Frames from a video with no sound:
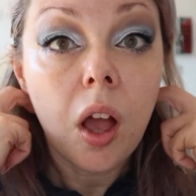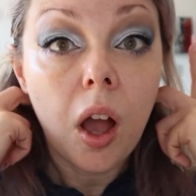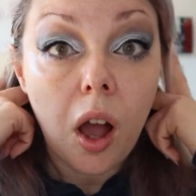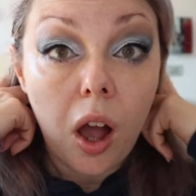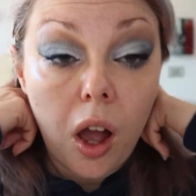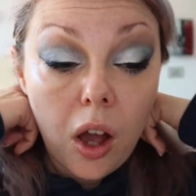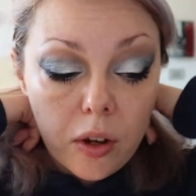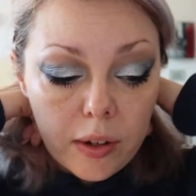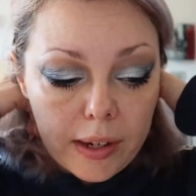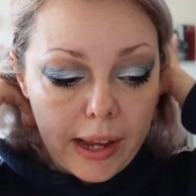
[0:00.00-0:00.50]

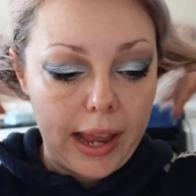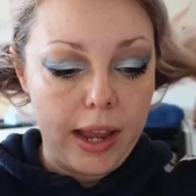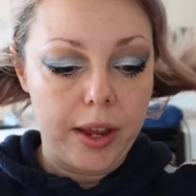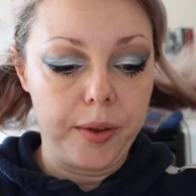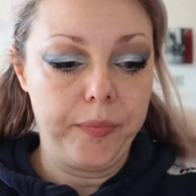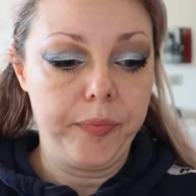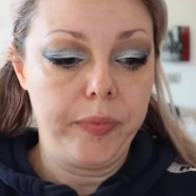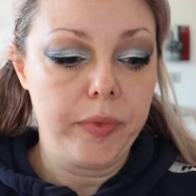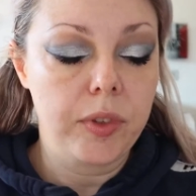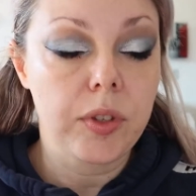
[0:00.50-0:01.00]
Okay,
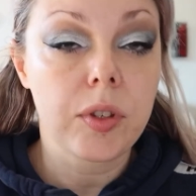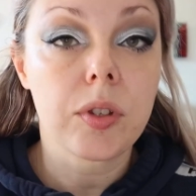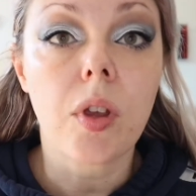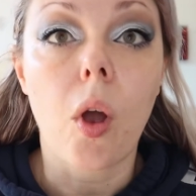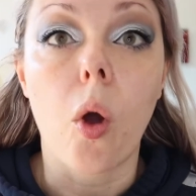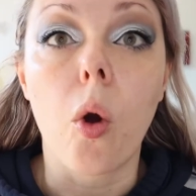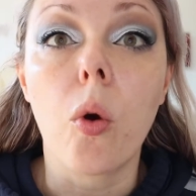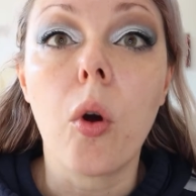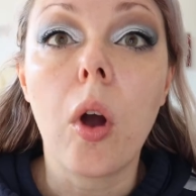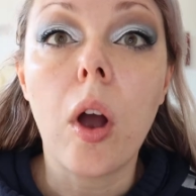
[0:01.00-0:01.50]

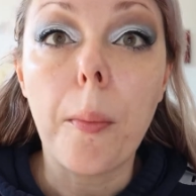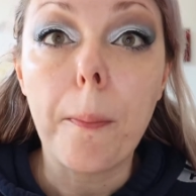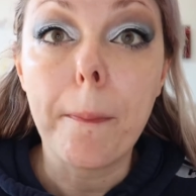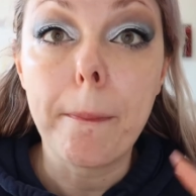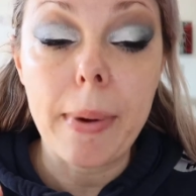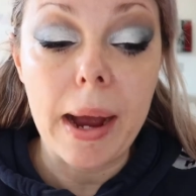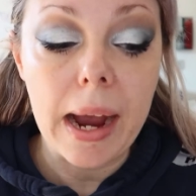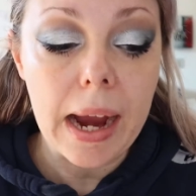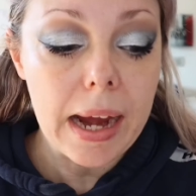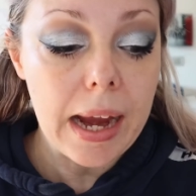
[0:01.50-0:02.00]
so
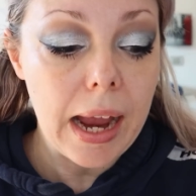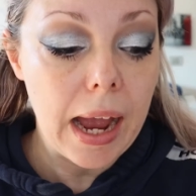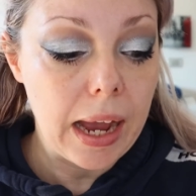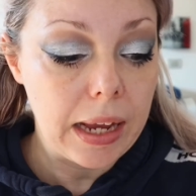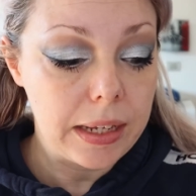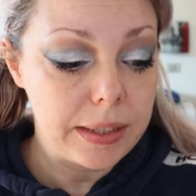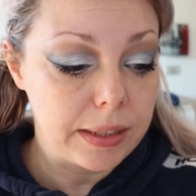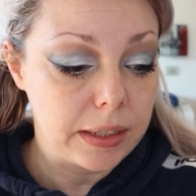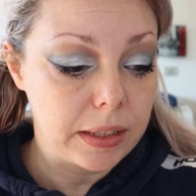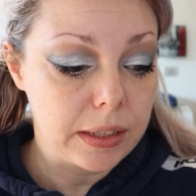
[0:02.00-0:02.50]
my
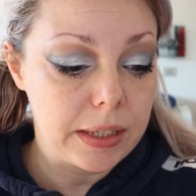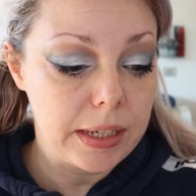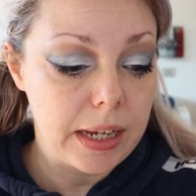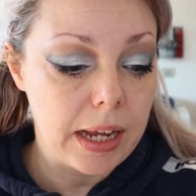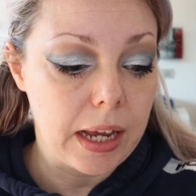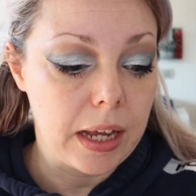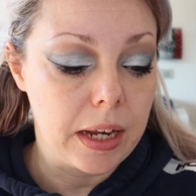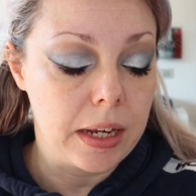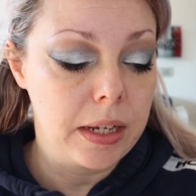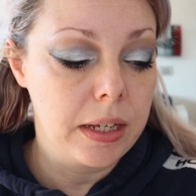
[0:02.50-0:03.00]
eyes are
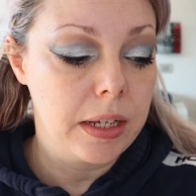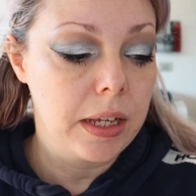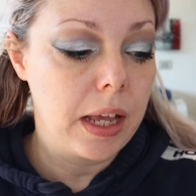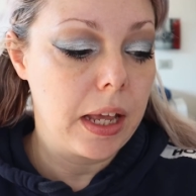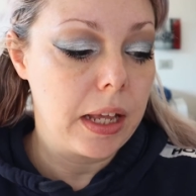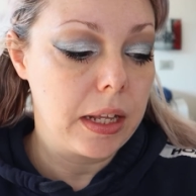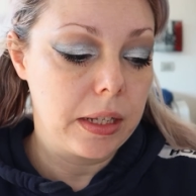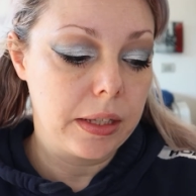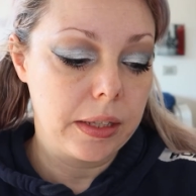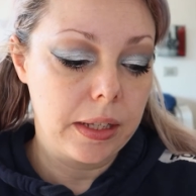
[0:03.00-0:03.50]
done,
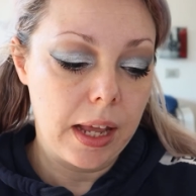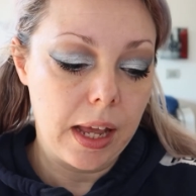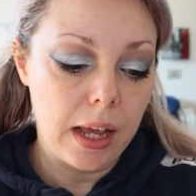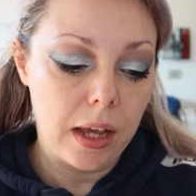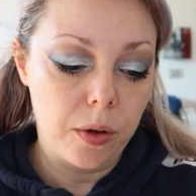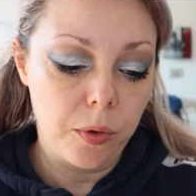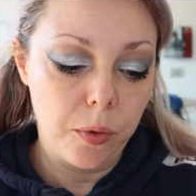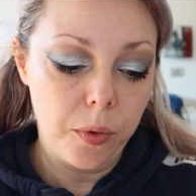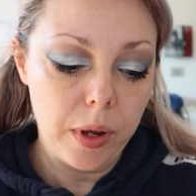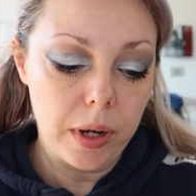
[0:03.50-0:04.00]
and
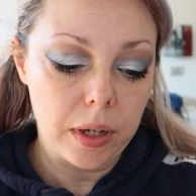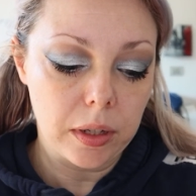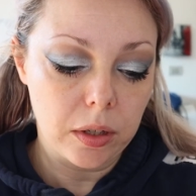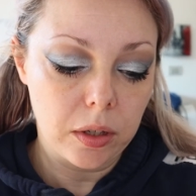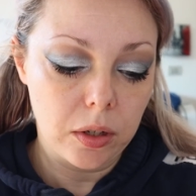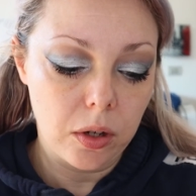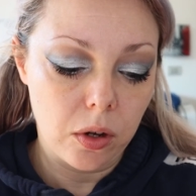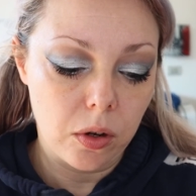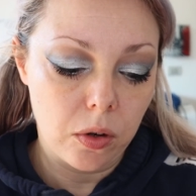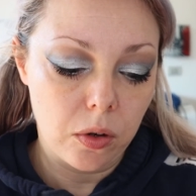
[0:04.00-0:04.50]
now we are
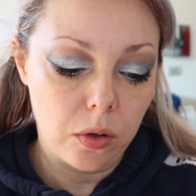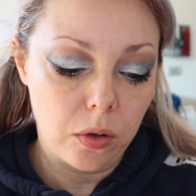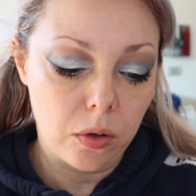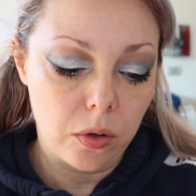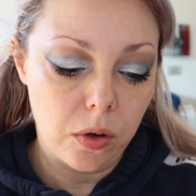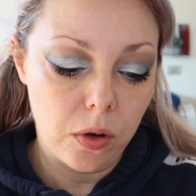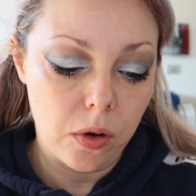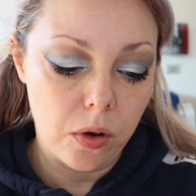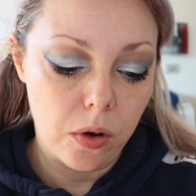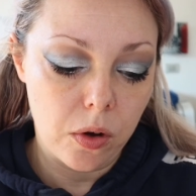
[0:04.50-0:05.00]

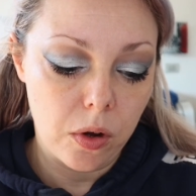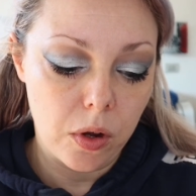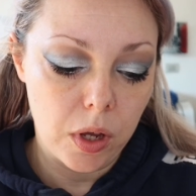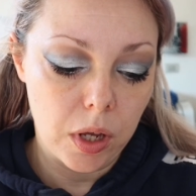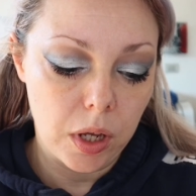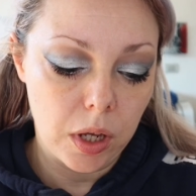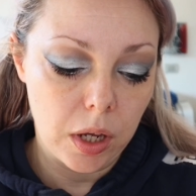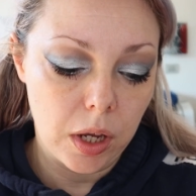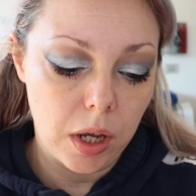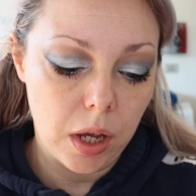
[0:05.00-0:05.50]

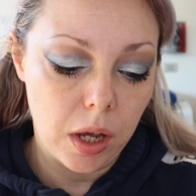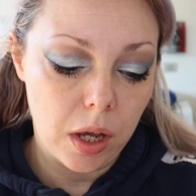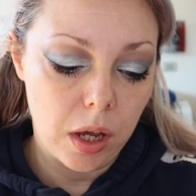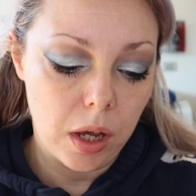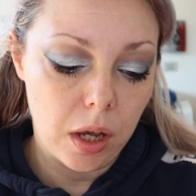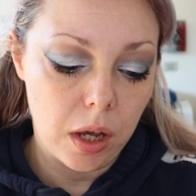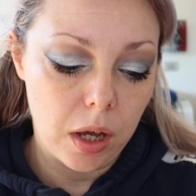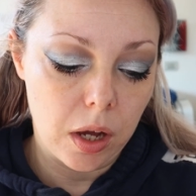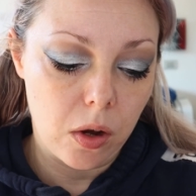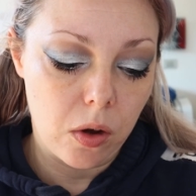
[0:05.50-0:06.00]
going
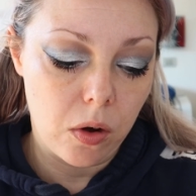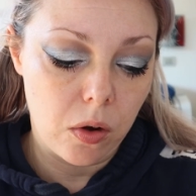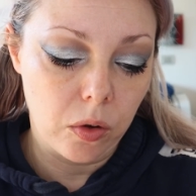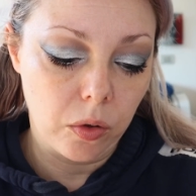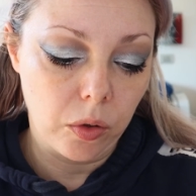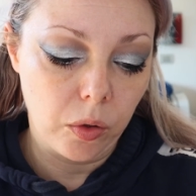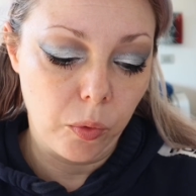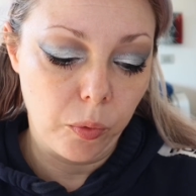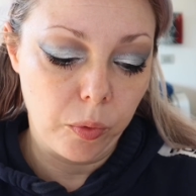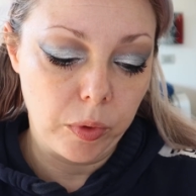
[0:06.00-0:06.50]

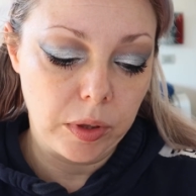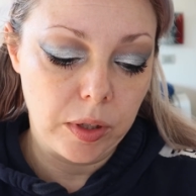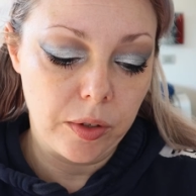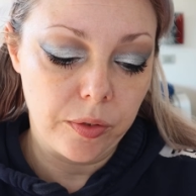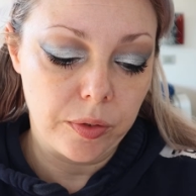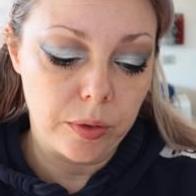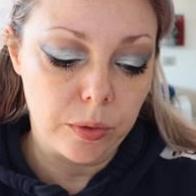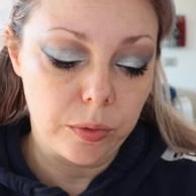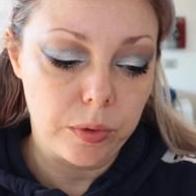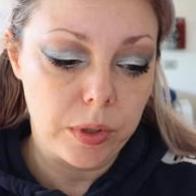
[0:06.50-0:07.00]
on with the
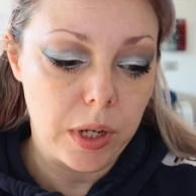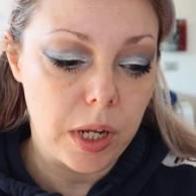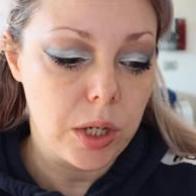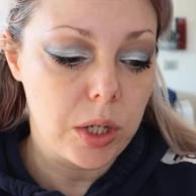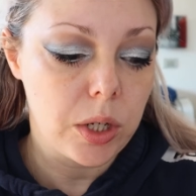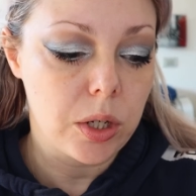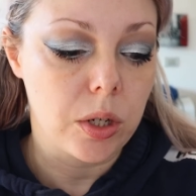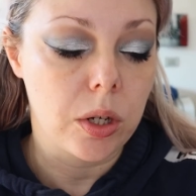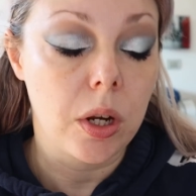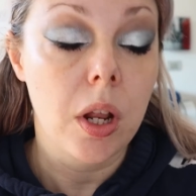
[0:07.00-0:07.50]

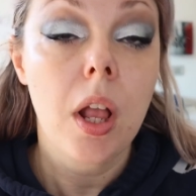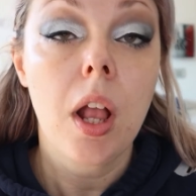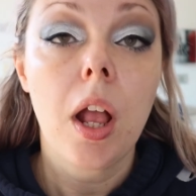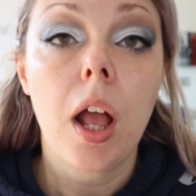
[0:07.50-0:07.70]
foundation.